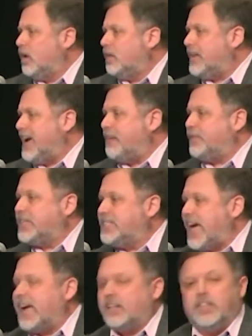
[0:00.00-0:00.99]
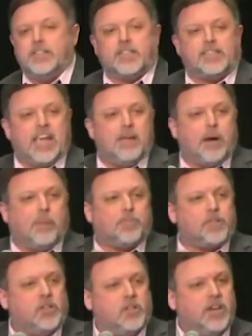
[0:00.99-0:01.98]
they have exactly the same
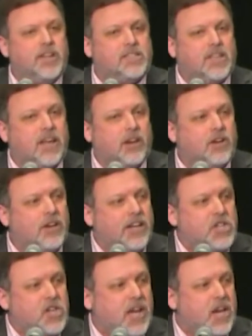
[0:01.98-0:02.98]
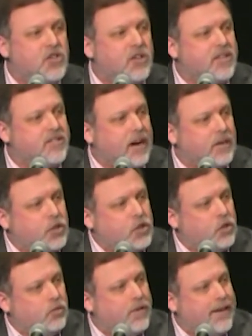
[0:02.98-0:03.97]
opportunities to get a good education as our
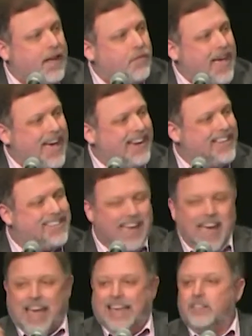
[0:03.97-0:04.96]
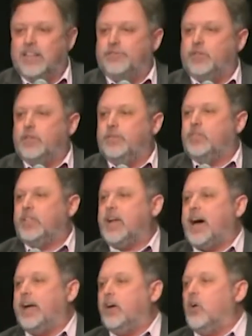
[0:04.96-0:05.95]
children. Now, that is a level of
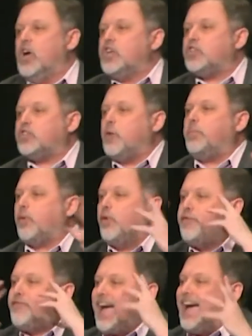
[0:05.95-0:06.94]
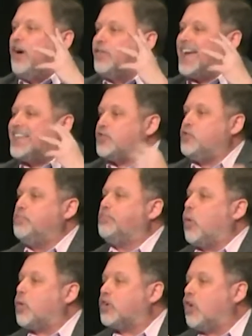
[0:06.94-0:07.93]
denial so profound as to
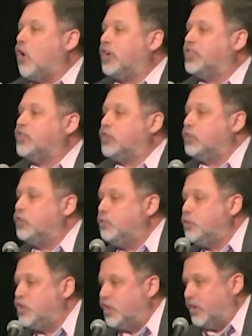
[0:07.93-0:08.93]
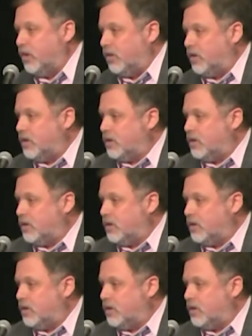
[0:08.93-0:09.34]
border on delusional.